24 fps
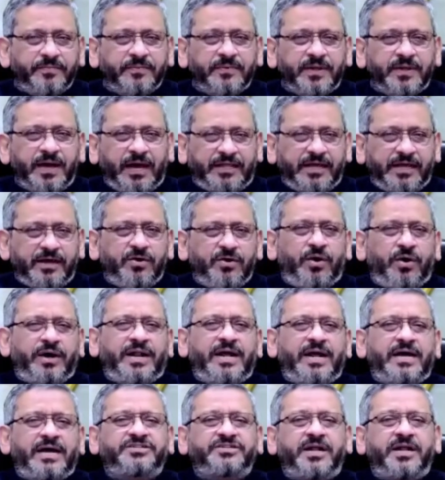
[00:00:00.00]
I think
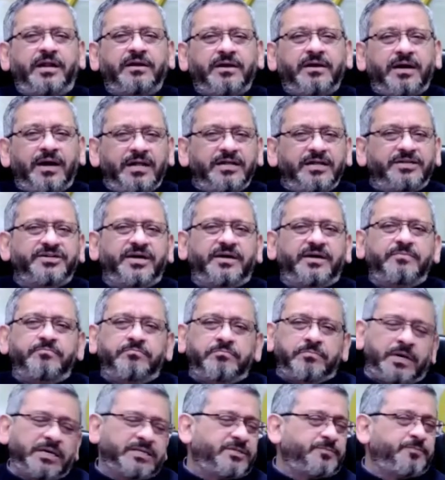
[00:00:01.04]
organizational culture
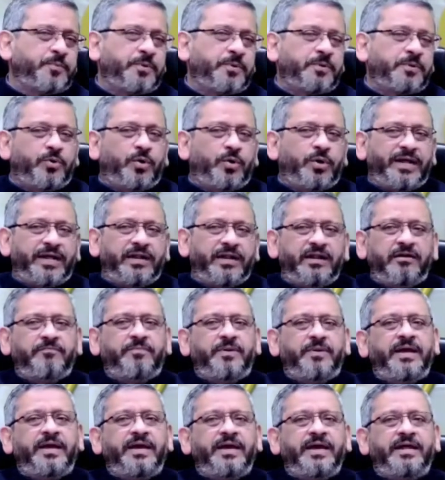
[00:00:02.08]
must promote
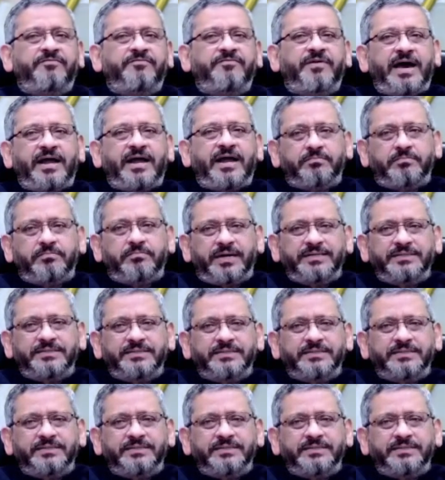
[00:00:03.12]
enabling environments